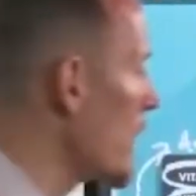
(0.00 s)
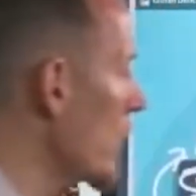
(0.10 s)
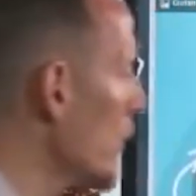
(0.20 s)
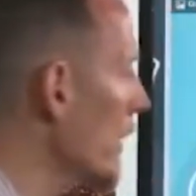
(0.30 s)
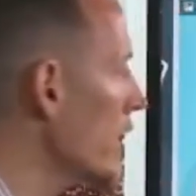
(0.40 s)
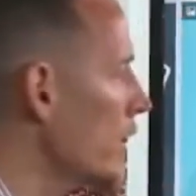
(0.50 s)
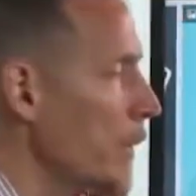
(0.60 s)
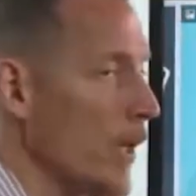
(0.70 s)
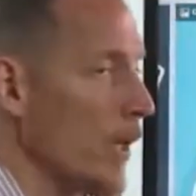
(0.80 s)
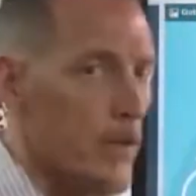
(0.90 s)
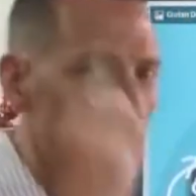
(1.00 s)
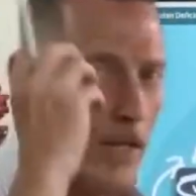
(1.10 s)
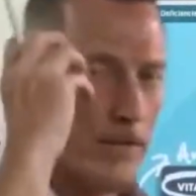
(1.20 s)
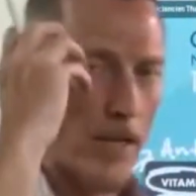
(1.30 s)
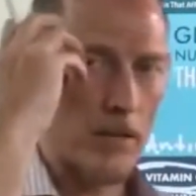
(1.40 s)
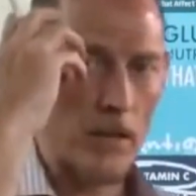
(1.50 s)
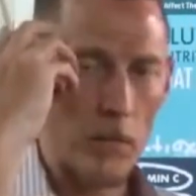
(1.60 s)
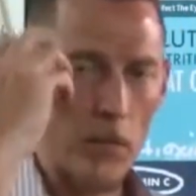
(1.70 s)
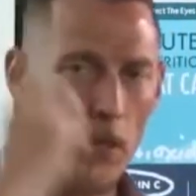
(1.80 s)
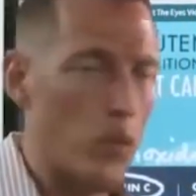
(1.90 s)
if you look in the mirror and you've got
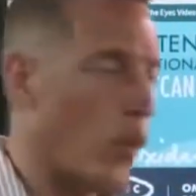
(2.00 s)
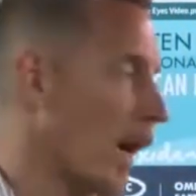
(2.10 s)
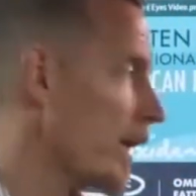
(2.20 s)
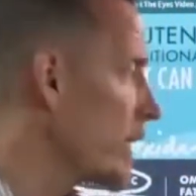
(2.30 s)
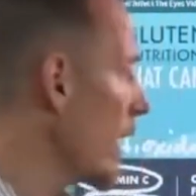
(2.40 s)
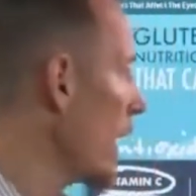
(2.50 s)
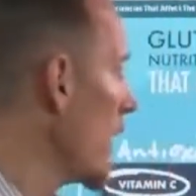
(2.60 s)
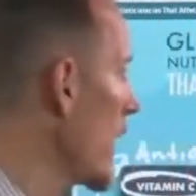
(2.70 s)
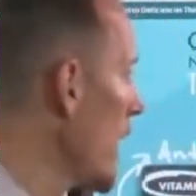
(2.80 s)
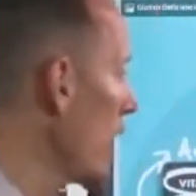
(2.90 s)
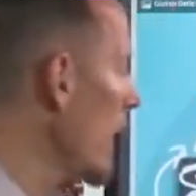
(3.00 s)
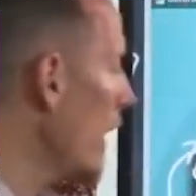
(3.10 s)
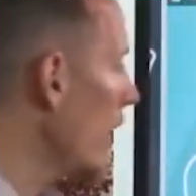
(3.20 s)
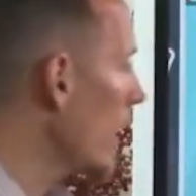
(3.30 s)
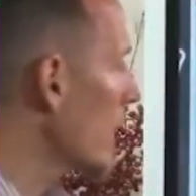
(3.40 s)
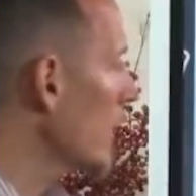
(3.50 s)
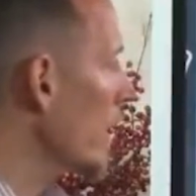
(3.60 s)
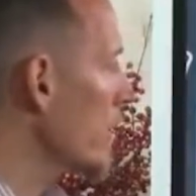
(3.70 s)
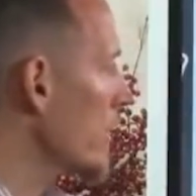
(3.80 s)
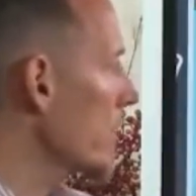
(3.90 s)
that big white uh,
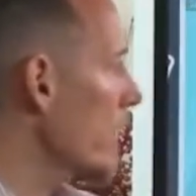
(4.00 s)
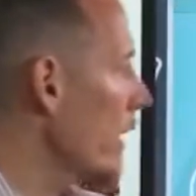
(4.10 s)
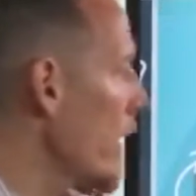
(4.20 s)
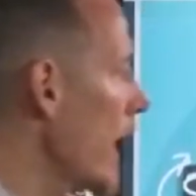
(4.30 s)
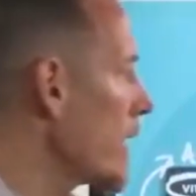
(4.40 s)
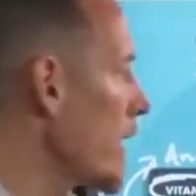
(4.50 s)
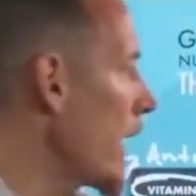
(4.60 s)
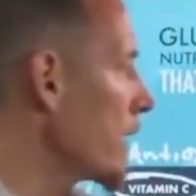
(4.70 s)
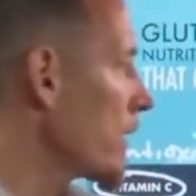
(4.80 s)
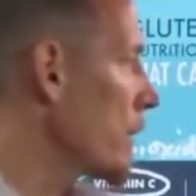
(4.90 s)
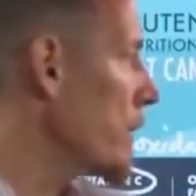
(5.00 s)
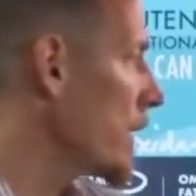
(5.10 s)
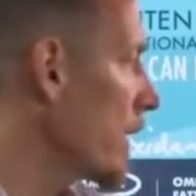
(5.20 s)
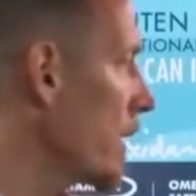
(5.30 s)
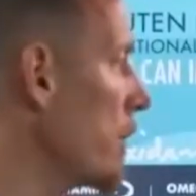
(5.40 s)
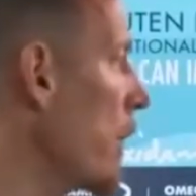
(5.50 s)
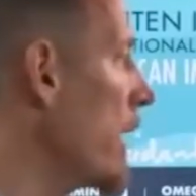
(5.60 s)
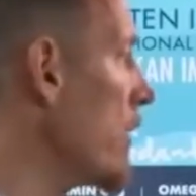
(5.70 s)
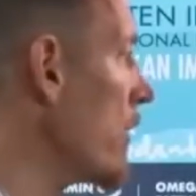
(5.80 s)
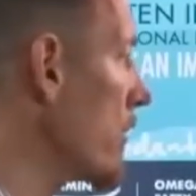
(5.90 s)
cluster there, that, that's something that
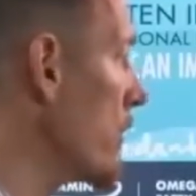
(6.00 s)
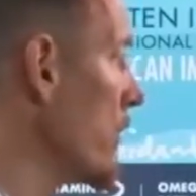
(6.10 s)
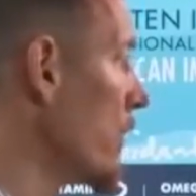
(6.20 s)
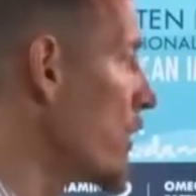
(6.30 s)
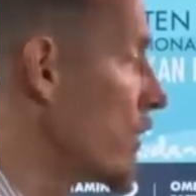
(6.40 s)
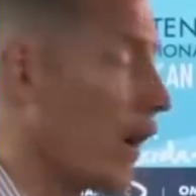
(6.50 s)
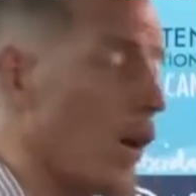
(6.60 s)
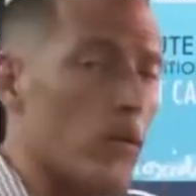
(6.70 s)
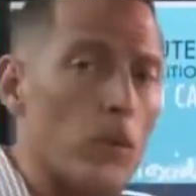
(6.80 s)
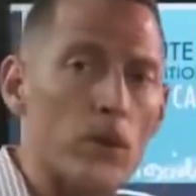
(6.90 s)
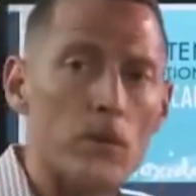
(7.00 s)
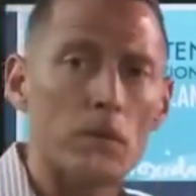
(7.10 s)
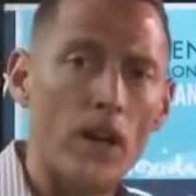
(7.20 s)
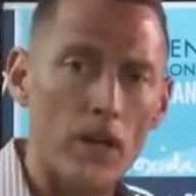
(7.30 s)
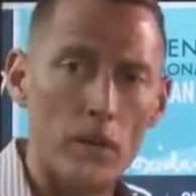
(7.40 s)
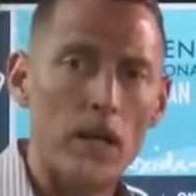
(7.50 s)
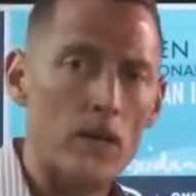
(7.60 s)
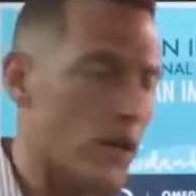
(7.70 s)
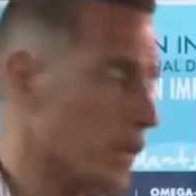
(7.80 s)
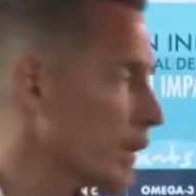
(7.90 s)
might just resolve with some vitamin
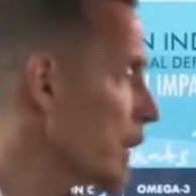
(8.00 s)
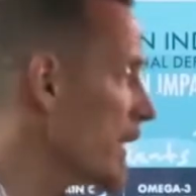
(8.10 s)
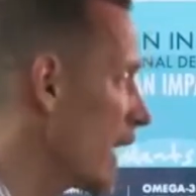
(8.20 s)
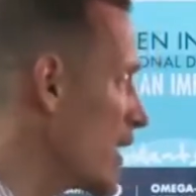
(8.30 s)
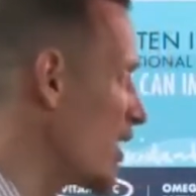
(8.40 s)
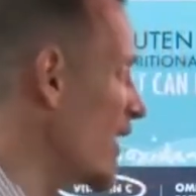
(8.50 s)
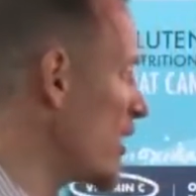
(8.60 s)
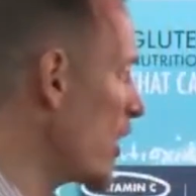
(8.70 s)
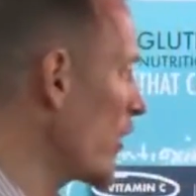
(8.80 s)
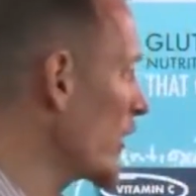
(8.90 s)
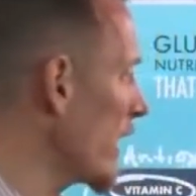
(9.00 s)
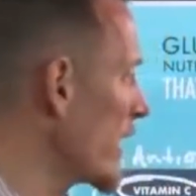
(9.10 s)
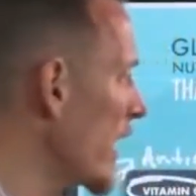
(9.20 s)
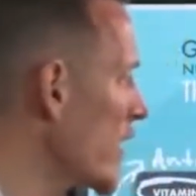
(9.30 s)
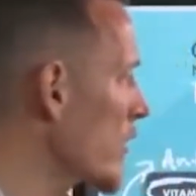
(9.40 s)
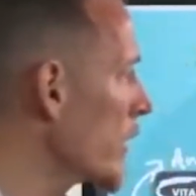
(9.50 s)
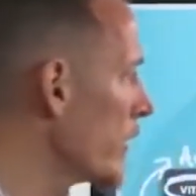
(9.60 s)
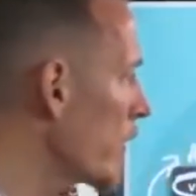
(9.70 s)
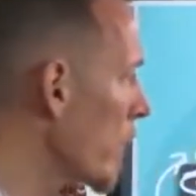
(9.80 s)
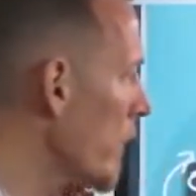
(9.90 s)
A supplementation. And generally it takes three
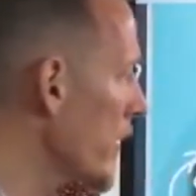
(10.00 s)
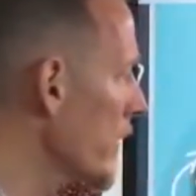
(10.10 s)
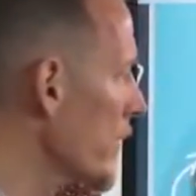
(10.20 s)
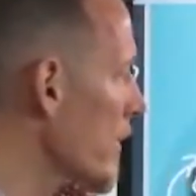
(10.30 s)
to four months of